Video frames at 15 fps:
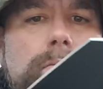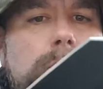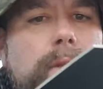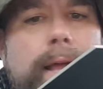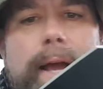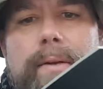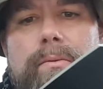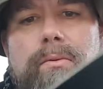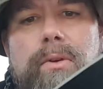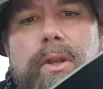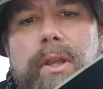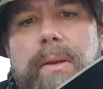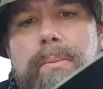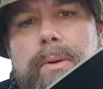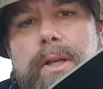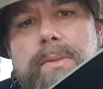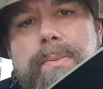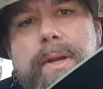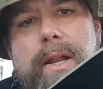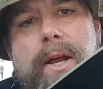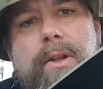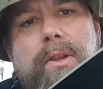That really impressed
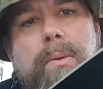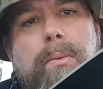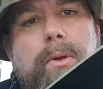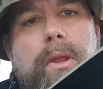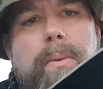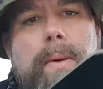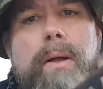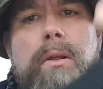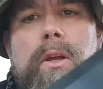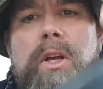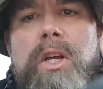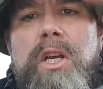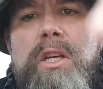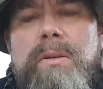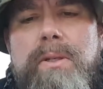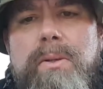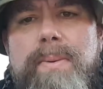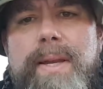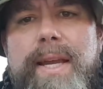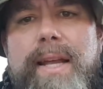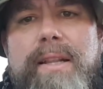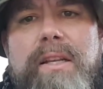me. It held up really well, especially
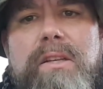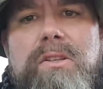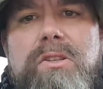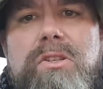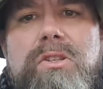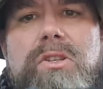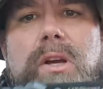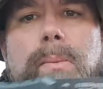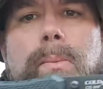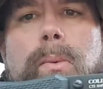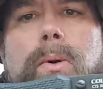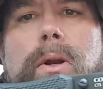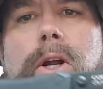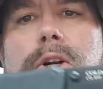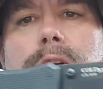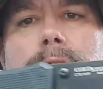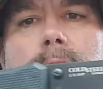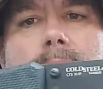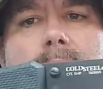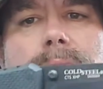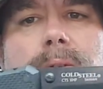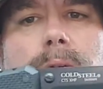when you're getting these sub
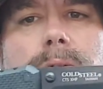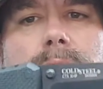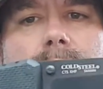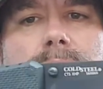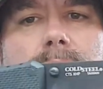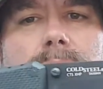$100 folders.